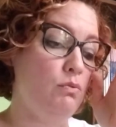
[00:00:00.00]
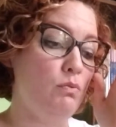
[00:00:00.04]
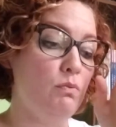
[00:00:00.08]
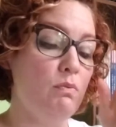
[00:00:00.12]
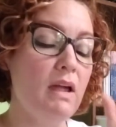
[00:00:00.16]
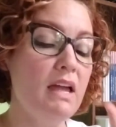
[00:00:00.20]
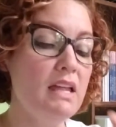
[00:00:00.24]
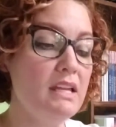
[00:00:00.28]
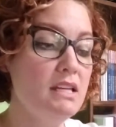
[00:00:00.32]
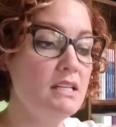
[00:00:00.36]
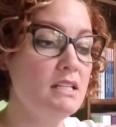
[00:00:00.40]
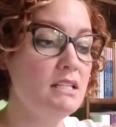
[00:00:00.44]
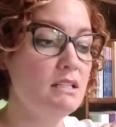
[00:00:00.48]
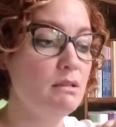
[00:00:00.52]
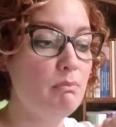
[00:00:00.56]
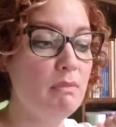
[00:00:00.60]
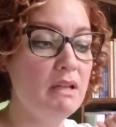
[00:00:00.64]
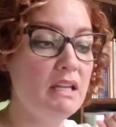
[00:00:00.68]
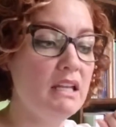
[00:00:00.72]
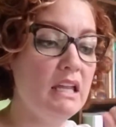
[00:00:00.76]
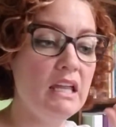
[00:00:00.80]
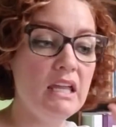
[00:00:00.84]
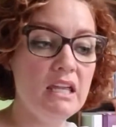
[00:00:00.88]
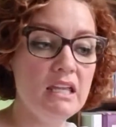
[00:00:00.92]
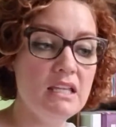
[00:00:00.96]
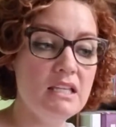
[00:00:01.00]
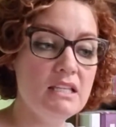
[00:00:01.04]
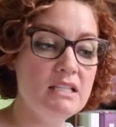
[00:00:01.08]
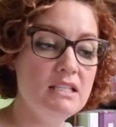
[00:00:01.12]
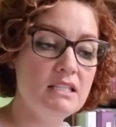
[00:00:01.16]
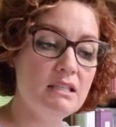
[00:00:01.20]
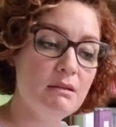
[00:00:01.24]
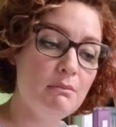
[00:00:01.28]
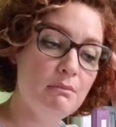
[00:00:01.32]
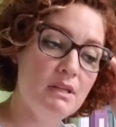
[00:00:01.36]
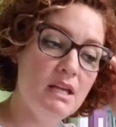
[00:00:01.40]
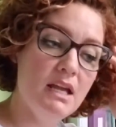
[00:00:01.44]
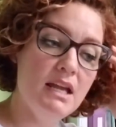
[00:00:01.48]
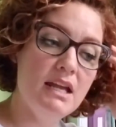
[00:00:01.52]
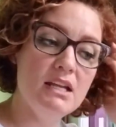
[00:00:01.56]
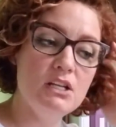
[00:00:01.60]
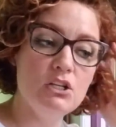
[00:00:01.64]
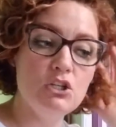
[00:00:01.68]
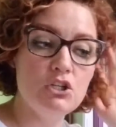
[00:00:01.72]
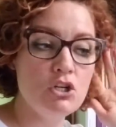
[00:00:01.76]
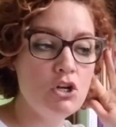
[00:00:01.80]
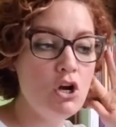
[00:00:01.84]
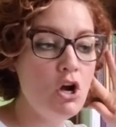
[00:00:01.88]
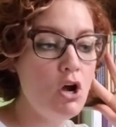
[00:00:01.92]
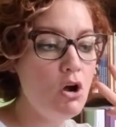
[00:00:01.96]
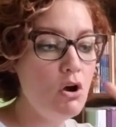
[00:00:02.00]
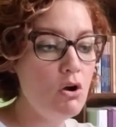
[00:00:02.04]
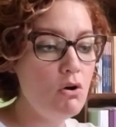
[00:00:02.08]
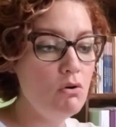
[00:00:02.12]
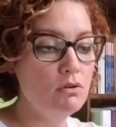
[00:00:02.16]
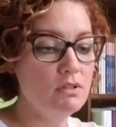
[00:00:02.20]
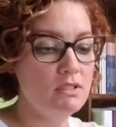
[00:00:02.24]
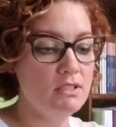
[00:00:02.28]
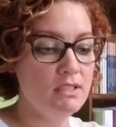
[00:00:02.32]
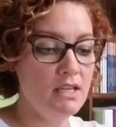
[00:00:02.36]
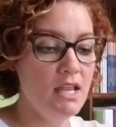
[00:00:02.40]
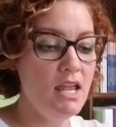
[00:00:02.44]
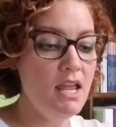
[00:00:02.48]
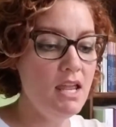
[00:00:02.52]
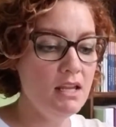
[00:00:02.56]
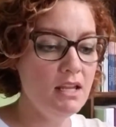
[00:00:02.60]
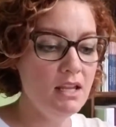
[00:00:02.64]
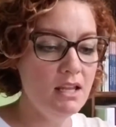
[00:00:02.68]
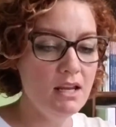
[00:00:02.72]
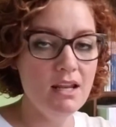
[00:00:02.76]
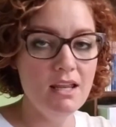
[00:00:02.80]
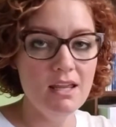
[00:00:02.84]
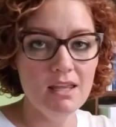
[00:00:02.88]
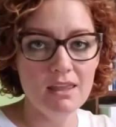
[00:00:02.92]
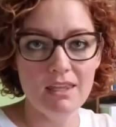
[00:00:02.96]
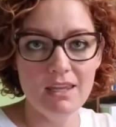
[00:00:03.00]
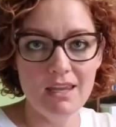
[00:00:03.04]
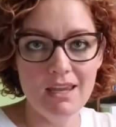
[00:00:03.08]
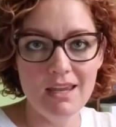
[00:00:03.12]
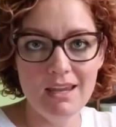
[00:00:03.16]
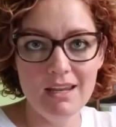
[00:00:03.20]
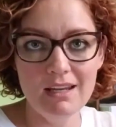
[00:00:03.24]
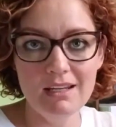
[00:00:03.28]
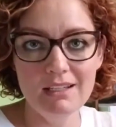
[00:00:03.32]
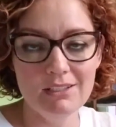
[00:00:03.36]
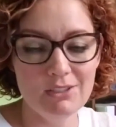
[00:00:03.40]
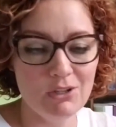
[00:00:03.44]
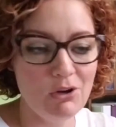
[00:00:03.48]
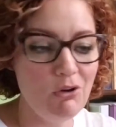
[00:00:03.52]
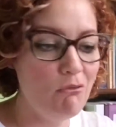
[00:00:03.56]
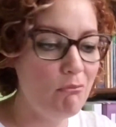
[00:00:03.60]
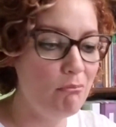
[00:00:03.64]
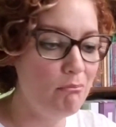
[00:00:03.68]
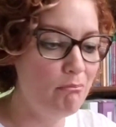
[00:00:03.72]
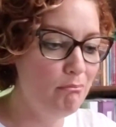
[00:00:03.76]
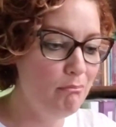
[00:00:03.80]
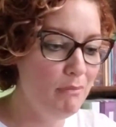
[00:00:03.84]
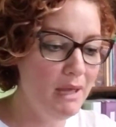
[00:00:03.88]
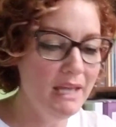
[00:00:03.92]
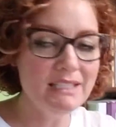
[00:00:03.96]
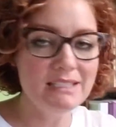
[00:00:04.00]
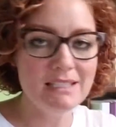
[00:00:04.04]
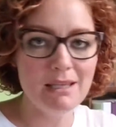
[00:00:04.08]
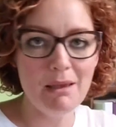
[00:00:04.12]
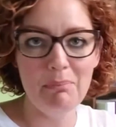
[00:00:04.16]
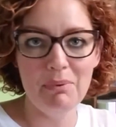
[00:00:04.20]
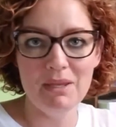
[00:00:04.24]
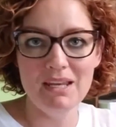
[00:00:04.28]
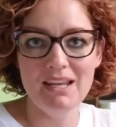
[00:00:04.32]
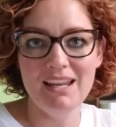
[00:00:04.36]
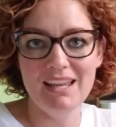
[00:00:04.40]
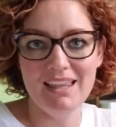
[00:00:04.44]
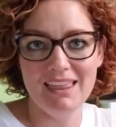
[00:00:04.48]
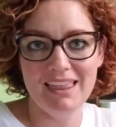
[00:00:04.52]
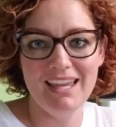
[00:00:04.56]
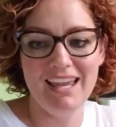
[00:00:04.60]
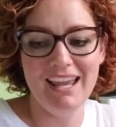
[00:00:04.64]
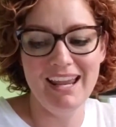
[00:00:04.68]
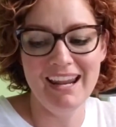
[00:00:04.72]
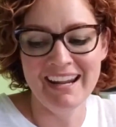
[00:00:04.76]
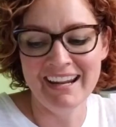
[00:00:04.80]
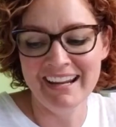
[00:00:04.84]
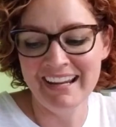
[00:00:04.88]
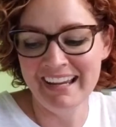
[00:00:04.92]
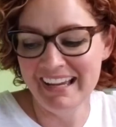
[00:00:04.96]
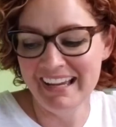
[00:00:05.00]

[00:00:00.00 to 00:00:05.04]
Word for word: threatened my kids. I'm like, don't take anything, don't mess up anything.